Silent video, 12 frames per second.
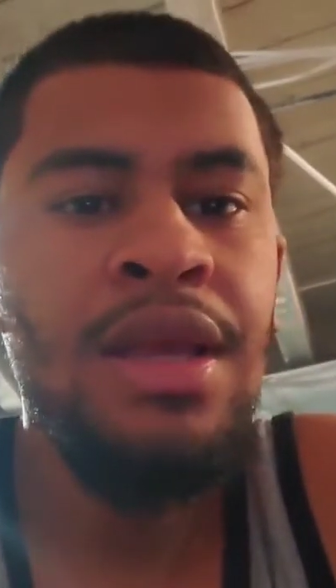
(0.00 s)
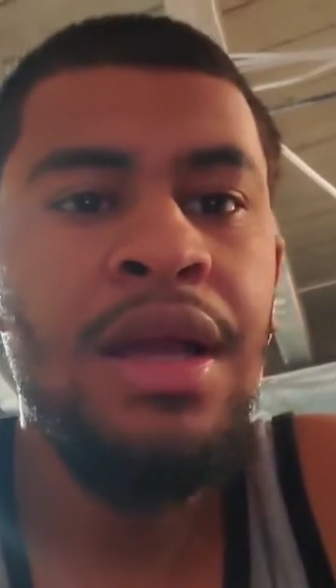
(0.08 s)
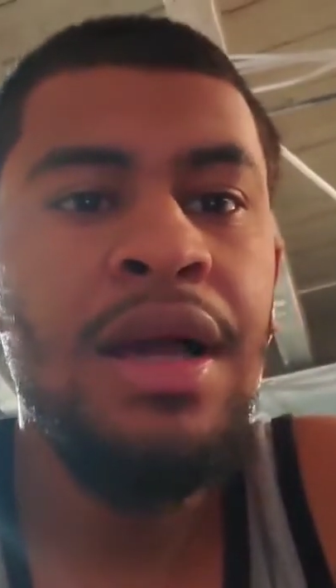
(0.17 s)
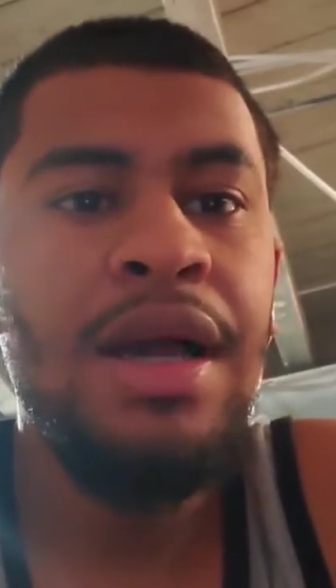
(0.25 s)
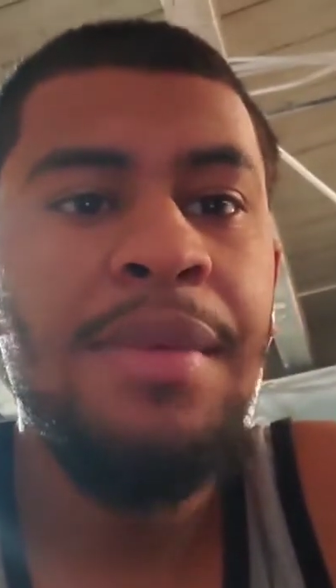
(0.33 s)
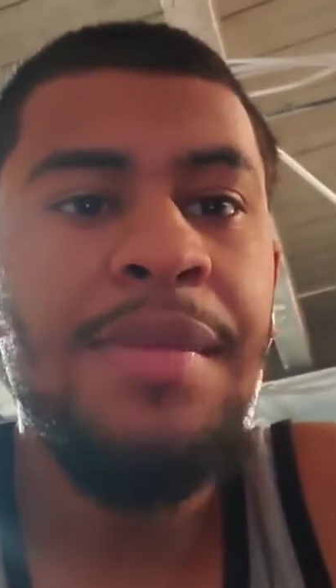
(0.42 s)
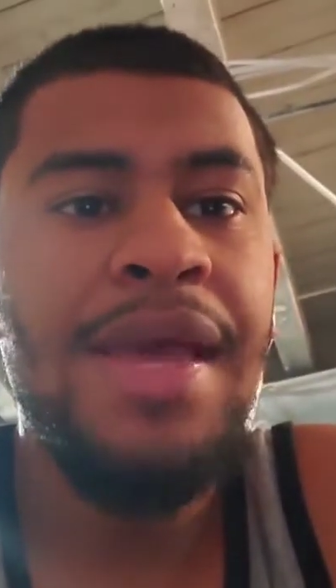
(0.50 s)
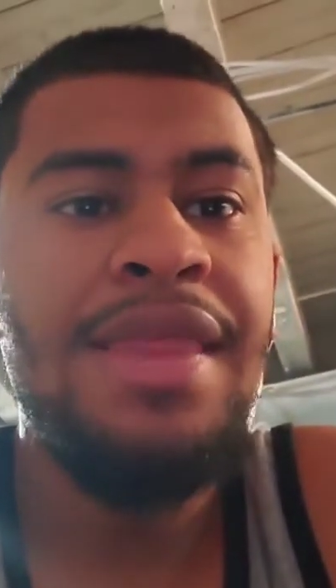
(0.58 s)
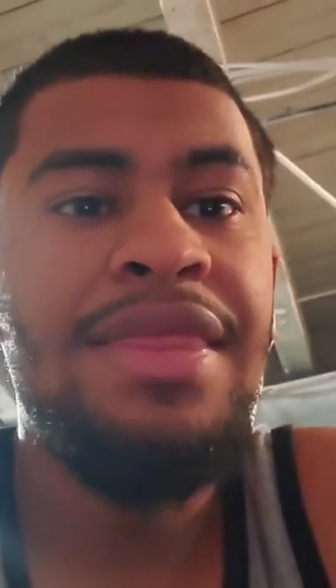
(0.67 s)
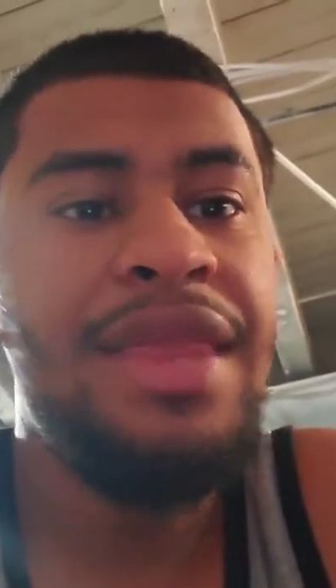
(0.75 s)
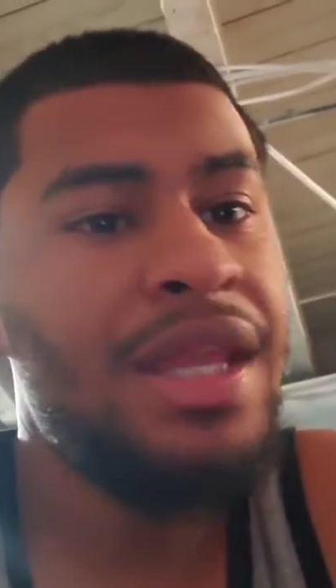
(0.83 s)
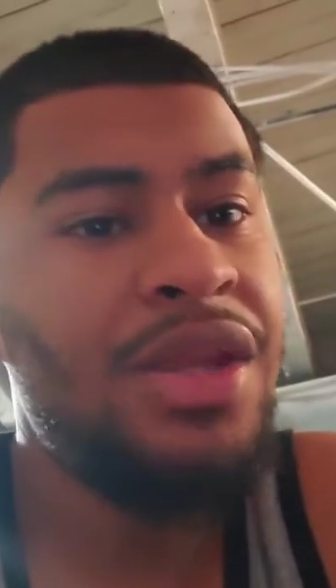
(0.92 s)

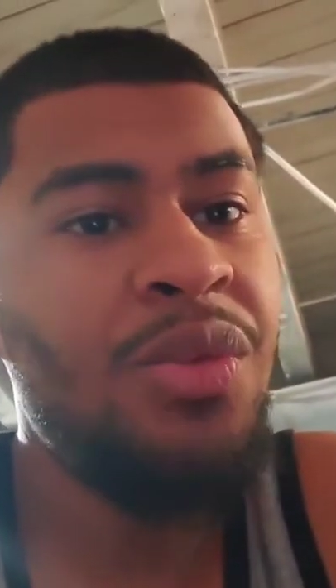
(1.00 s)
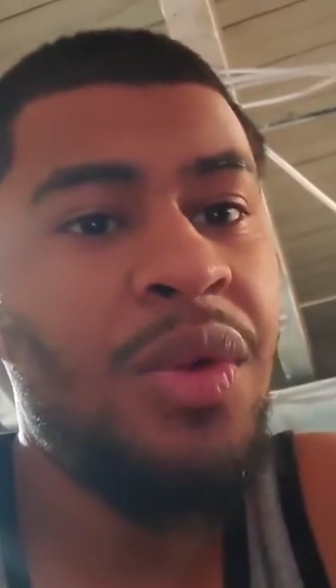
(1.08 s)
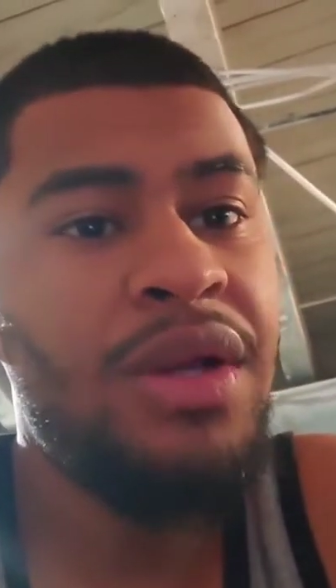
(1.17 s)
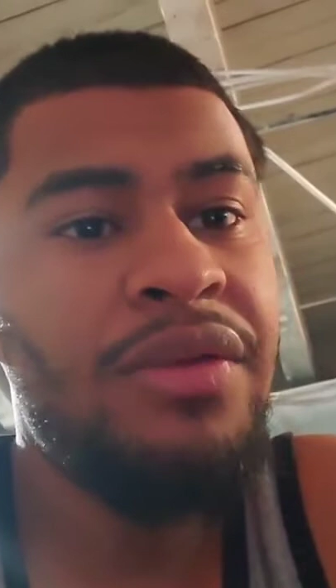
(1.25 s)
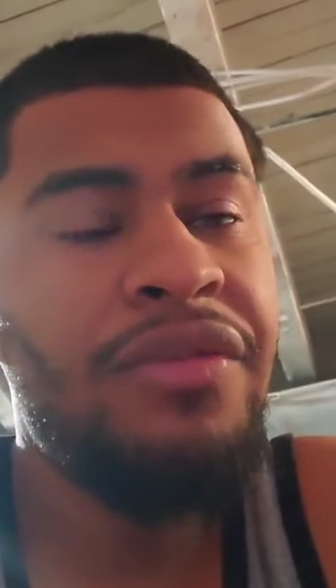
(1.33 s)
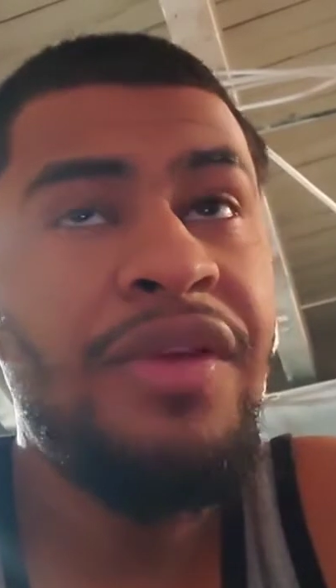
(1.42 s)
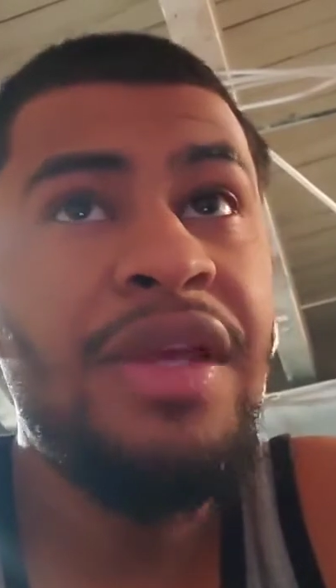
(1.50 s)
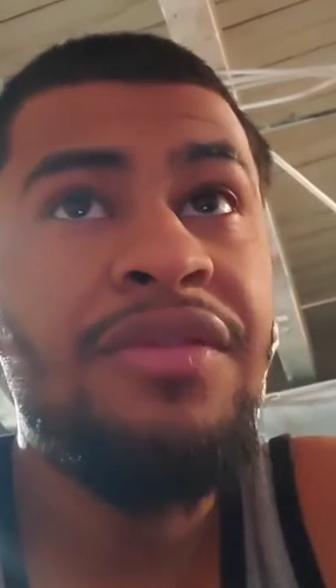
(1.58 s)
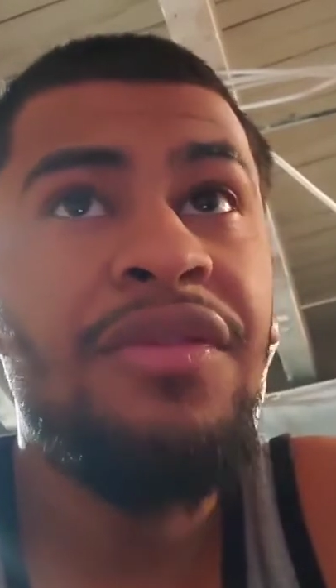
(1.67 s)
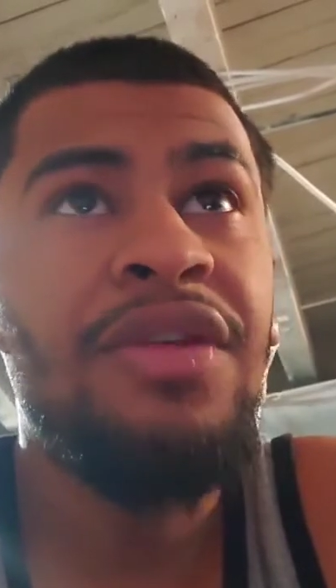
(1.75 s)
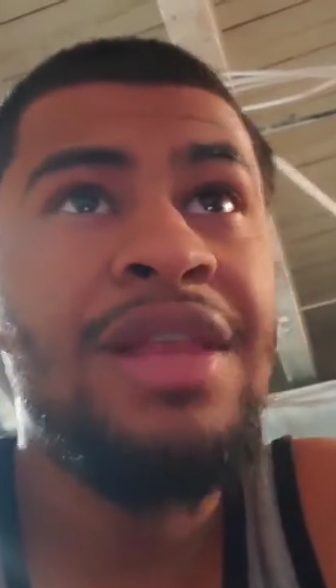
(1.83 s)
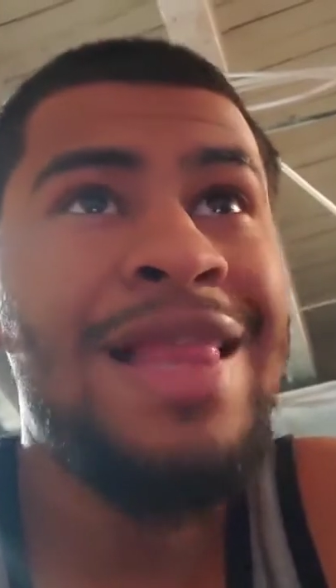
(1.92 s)
And then you want to feed
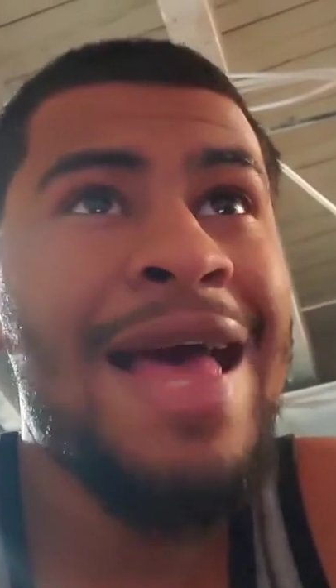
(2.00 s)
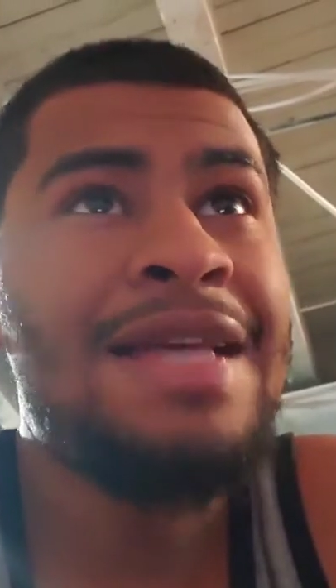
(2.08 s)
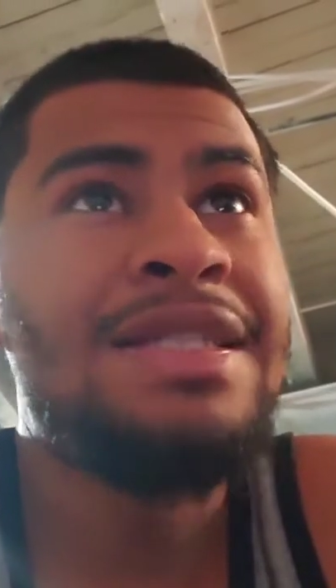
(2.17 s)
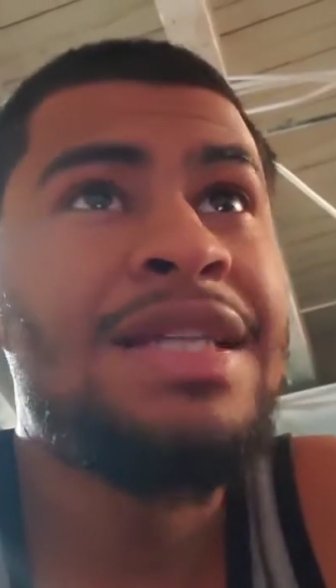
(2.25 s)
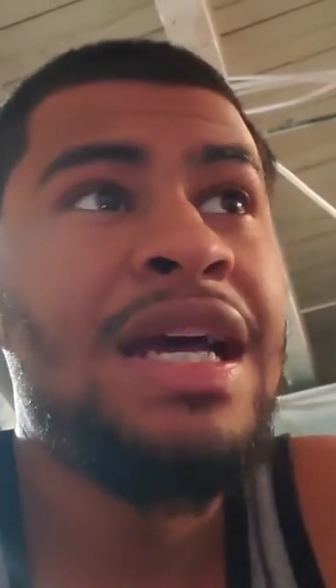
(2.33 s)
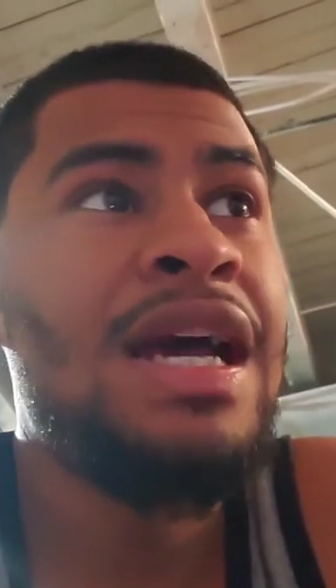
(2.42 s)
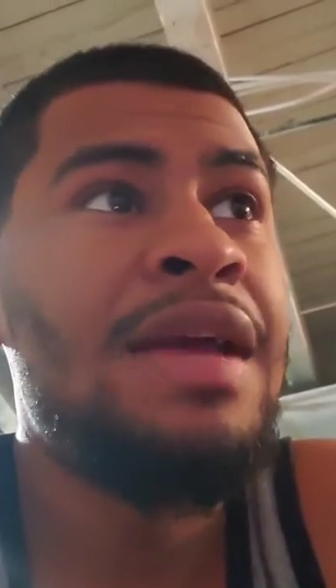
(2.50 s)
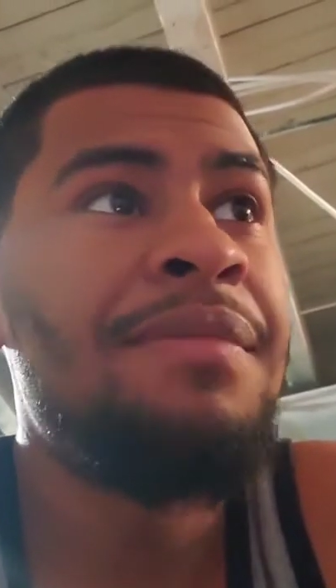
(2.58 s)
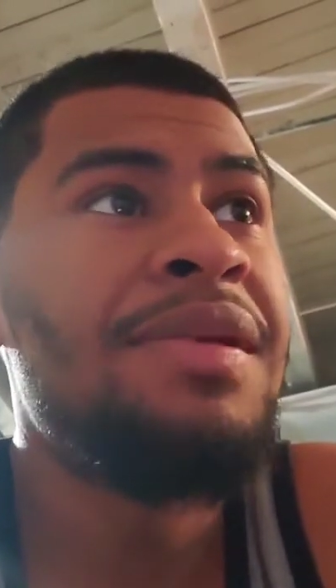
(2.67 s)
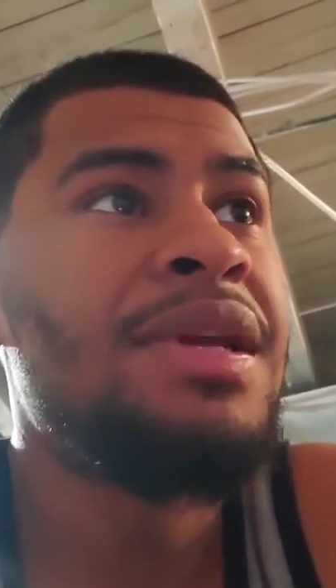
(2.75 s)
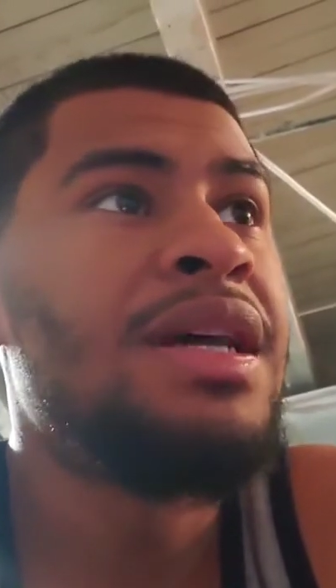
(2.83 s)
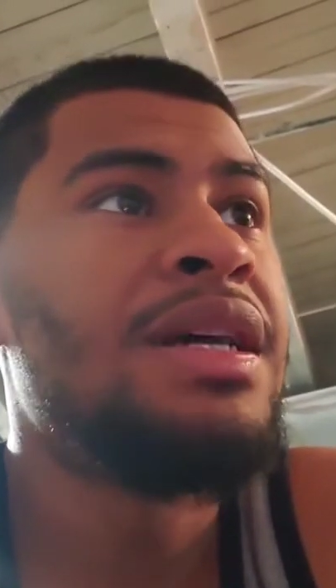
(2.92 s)
for the last time,
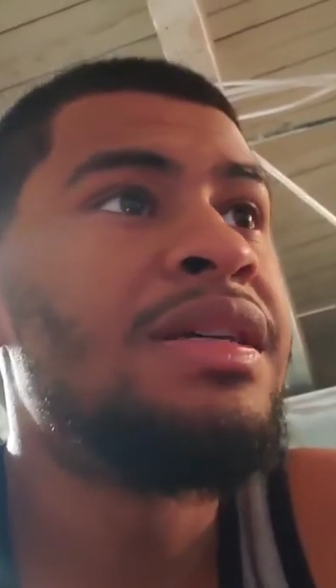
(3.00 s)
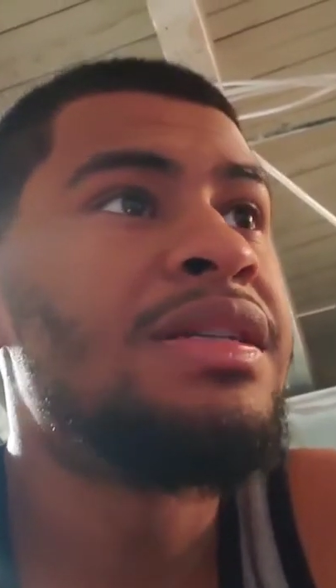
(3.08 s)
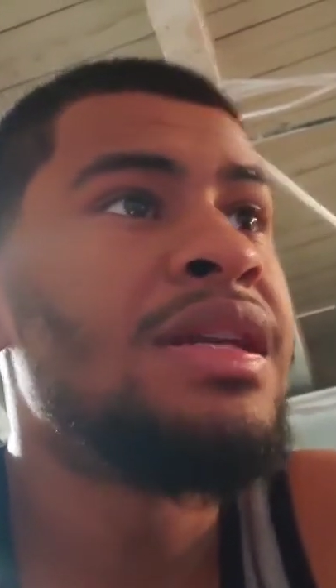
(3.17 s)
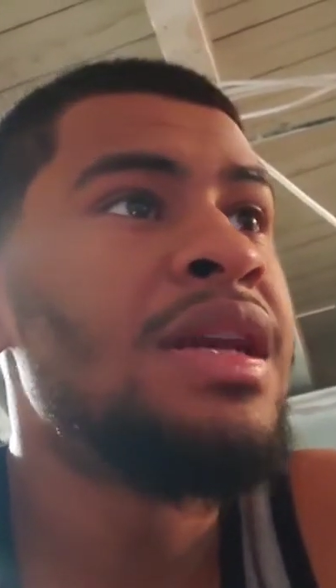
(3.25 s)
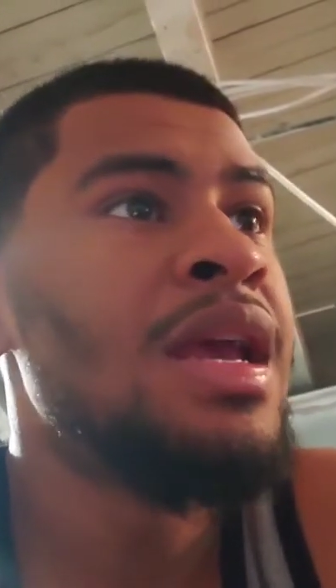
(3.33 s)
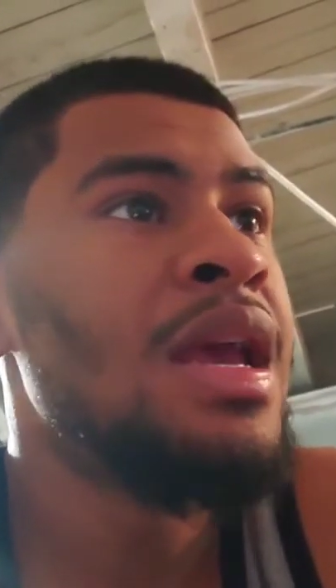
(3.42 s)
because